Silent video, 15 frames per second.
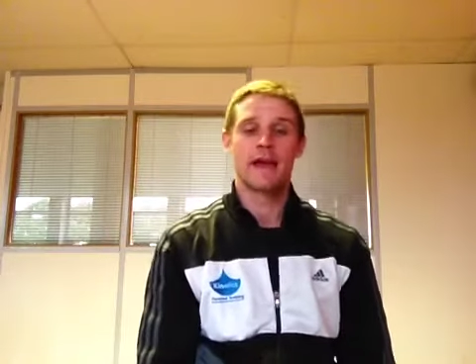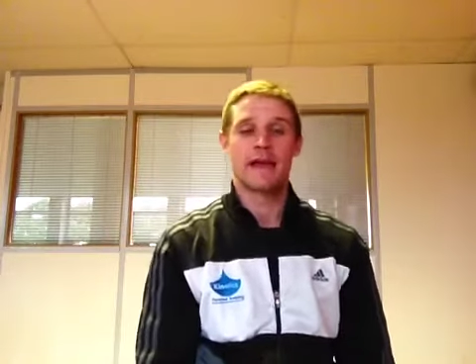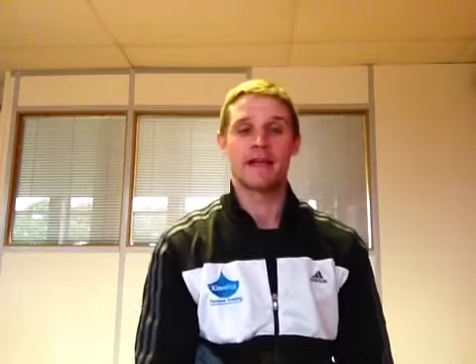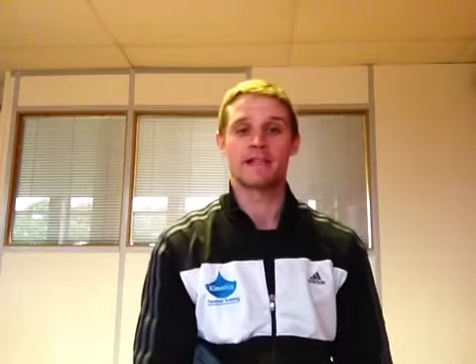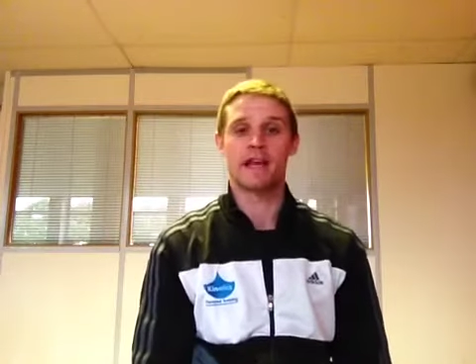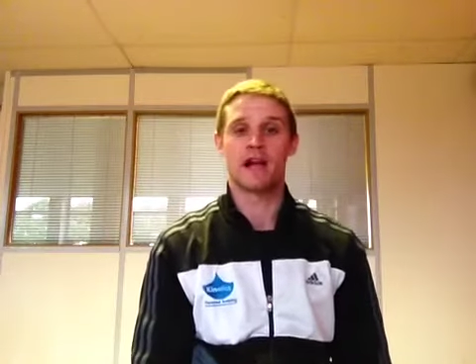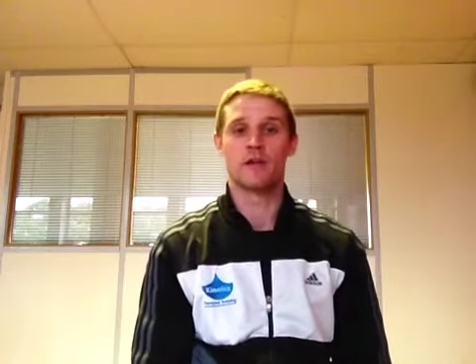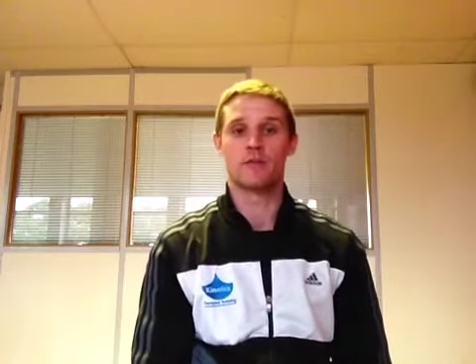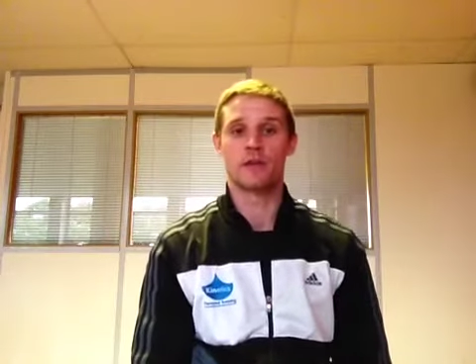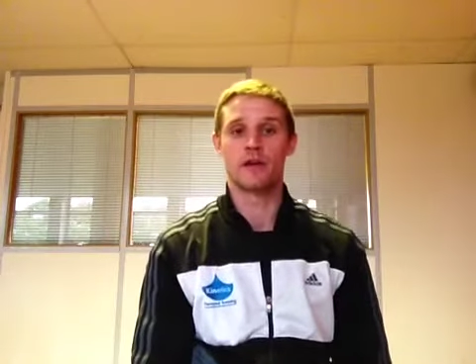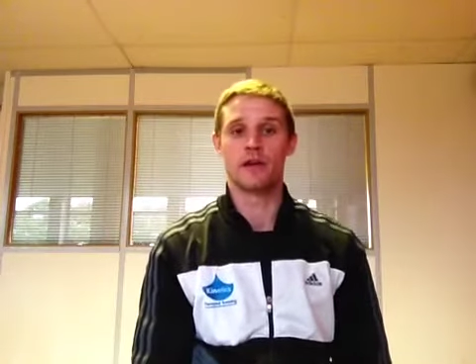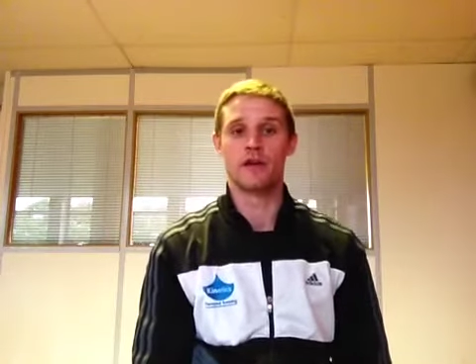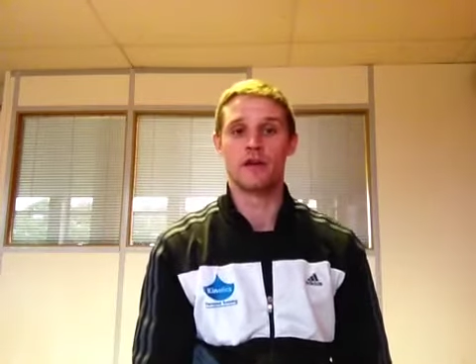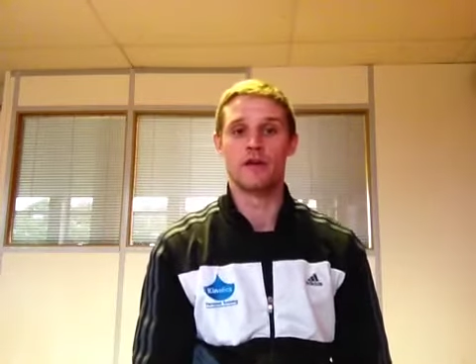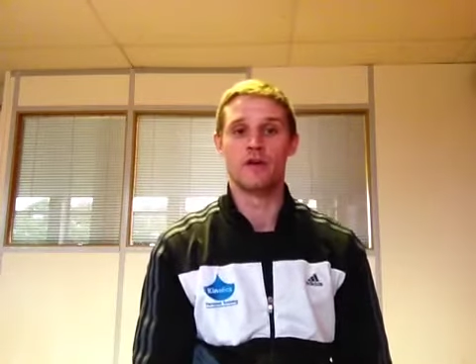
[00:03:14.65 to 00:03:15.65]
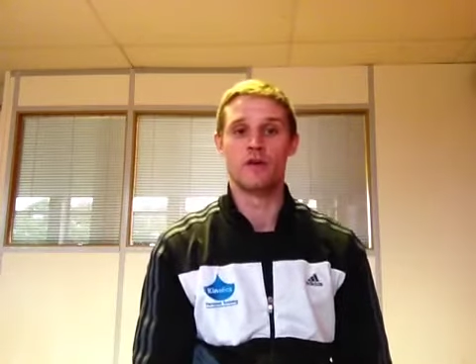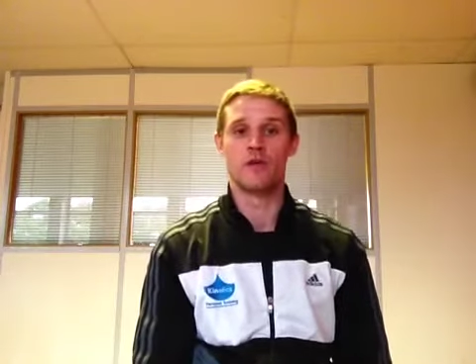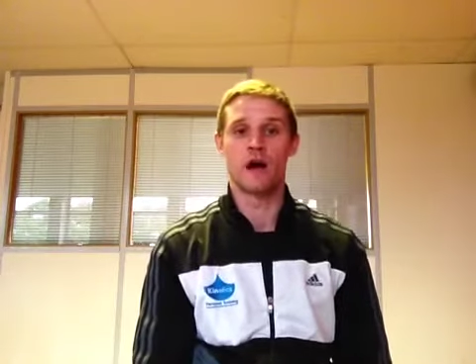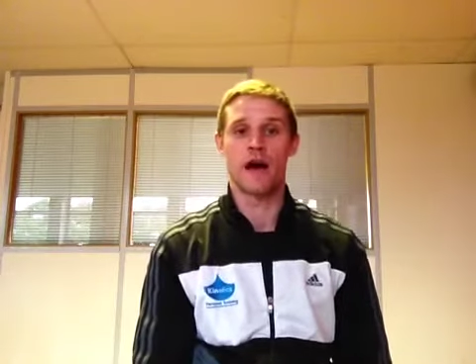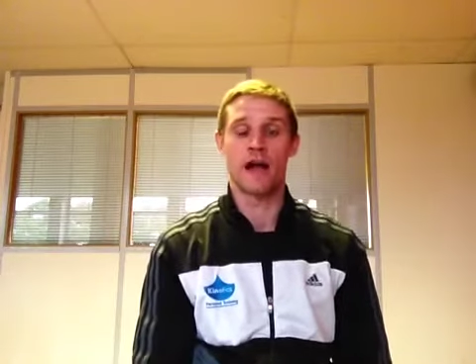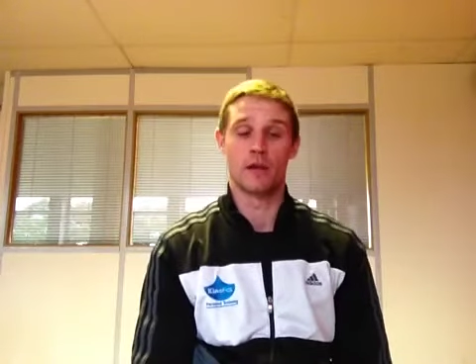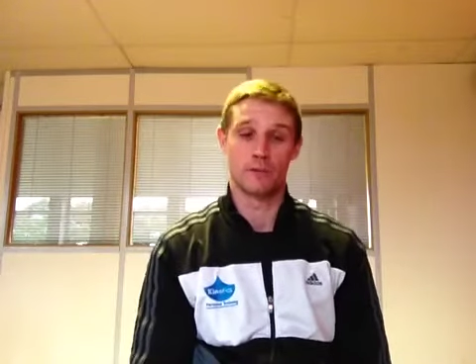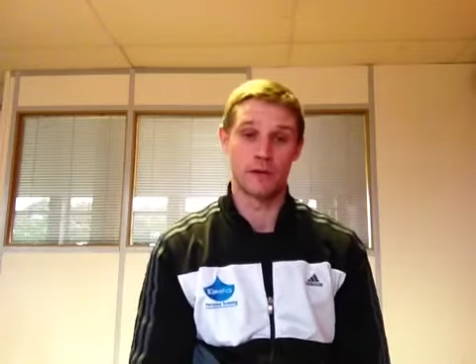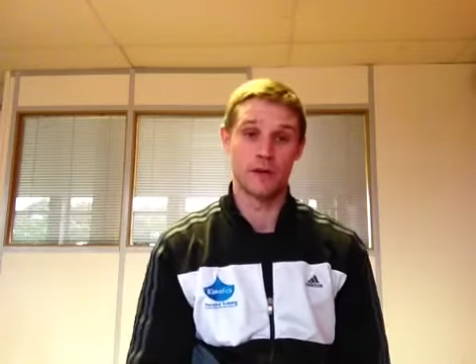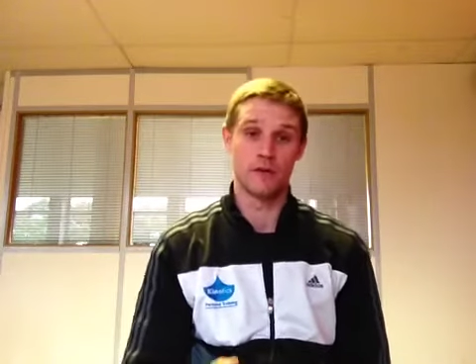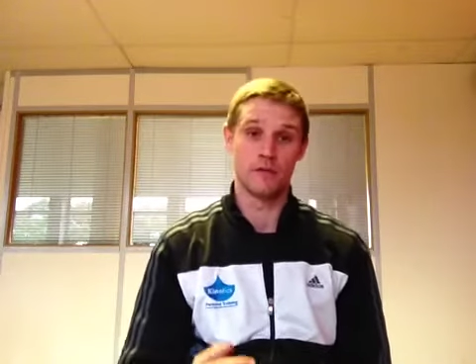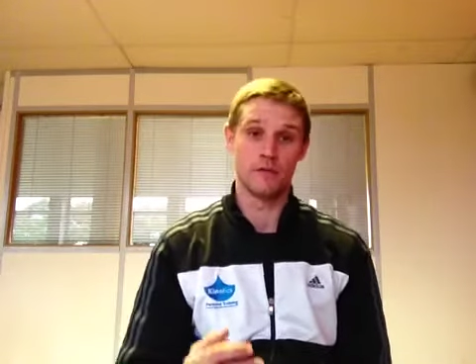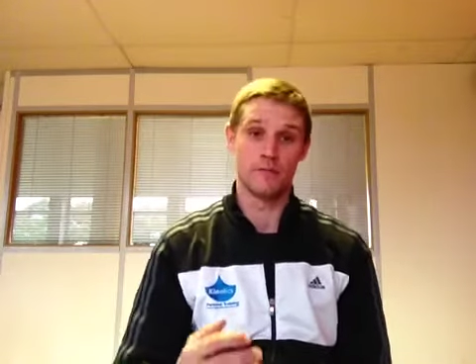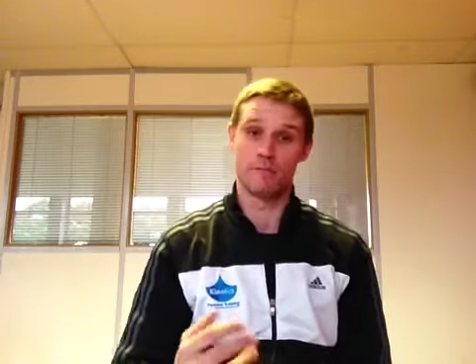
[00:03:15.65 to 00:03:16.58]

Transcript: is help you